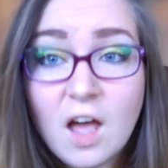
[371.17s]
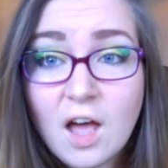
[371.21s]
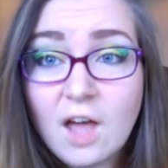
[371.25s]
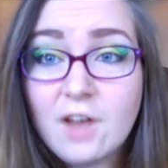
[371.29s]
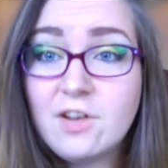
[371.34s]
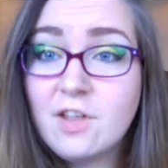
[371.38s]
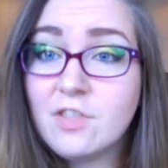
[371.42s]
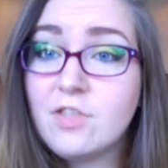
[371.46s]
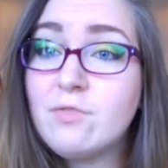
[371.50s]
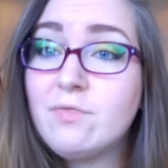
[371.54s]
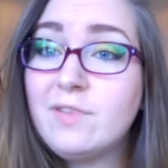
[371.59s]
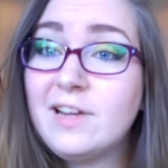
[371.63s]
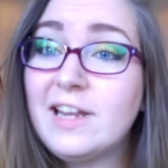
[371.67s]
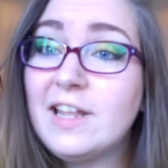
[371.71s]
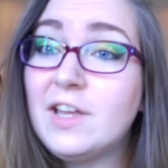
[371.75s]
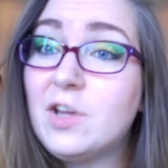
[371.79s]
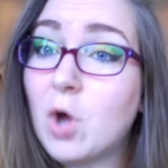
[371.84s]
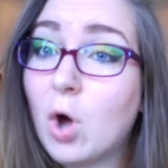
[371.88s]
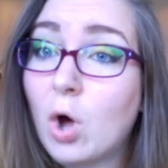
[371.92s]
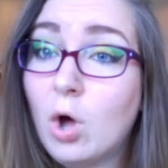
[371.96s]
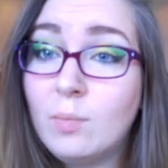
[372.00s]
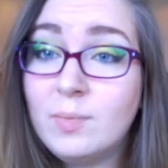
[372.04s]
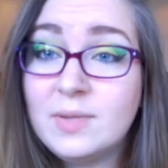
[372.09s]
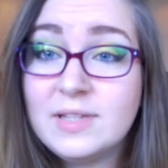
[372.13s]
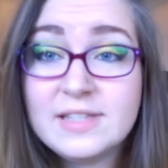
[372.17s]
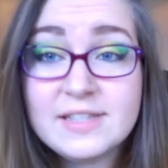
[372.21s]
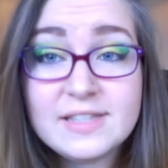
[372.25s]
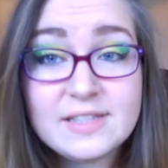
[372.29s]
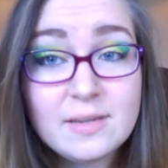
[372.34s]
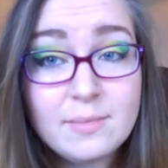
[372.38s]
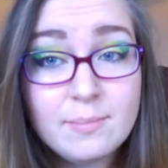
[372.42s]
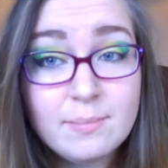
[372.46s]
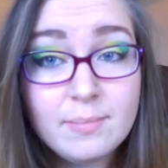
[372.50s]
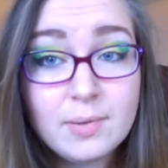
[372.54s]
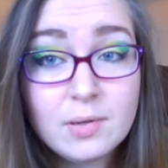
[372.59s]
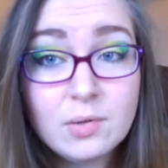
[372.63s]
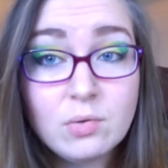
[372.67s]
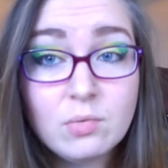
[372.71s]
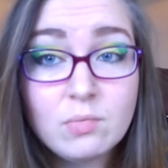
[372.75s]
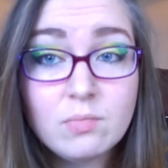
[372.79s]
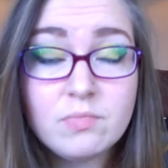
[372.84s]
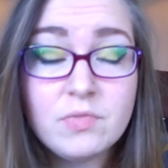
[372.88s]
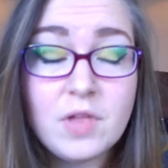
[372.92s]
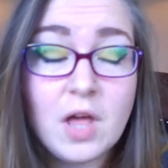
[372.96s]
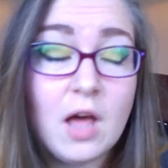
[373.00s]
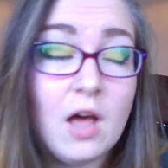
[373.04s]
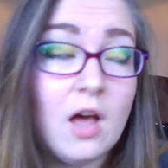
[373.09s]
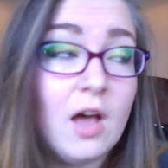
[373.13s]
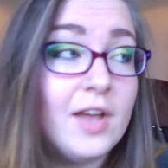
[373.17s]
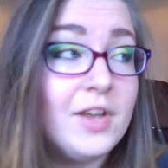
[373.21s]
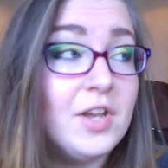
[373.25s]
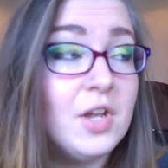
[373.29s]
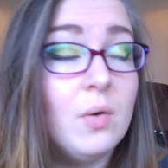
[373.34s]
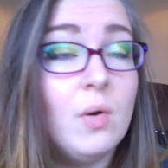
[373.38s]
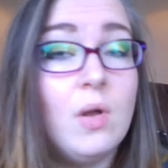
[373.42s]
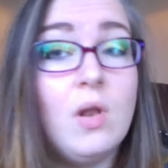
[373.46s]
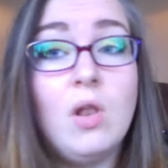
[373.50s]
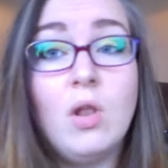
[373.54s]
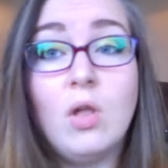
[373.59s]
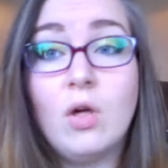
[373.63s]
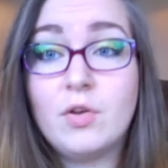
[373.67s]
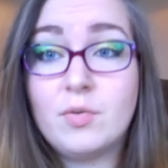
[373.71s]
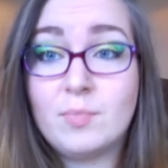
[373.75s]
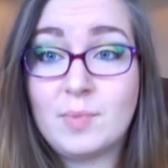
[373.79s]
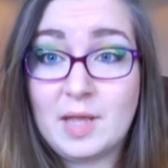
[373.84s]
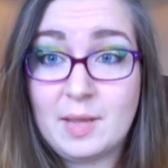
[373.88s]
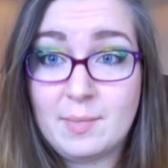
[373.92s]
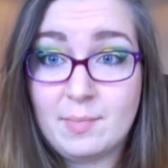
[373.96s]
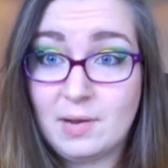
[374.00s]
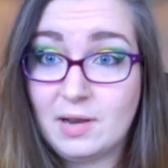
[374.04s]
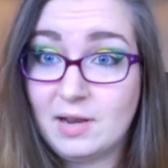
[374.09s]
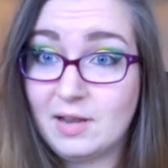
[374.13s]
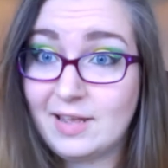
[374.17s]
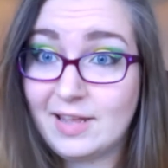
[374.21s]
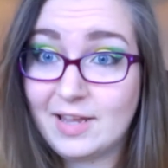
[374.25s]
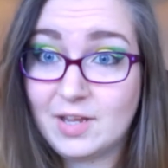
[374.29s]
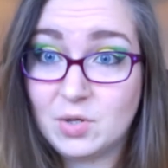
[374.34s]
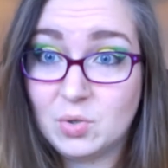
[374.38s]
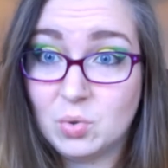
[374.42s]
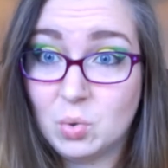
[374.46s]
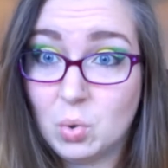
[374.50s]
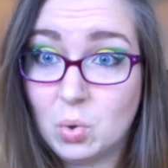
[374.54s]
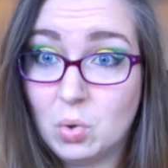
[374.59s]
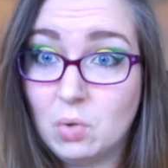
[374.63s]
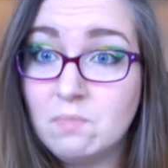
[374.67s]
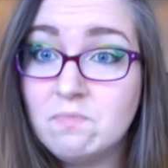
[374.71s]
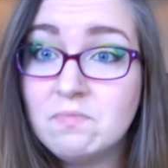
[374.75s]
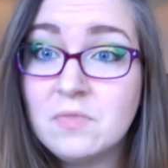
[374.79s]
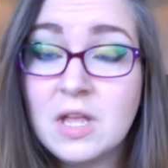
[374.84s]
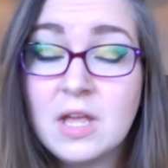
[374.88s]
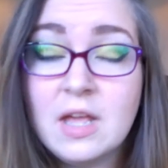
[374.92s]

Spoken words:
Another really common symbol that I know a lot of people ignore